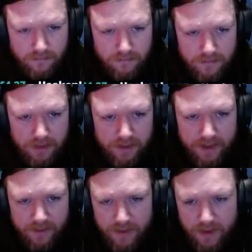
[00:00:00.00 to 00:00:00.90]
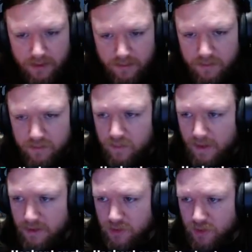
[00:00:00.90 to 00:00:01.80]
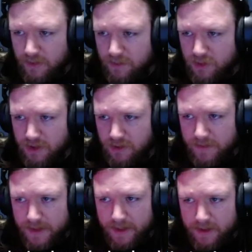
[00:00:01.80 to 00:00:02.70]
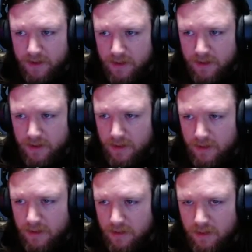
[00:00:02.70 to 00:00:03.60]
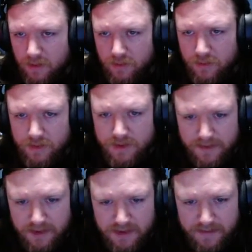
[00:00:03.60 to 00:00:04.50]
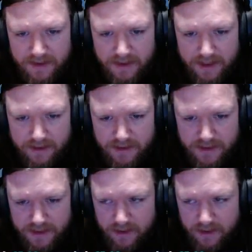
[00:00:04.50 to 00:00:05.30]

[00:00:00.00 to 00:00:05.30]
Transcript: Okay, we are well and truly pushing you back. Who's supposed to be the garrison down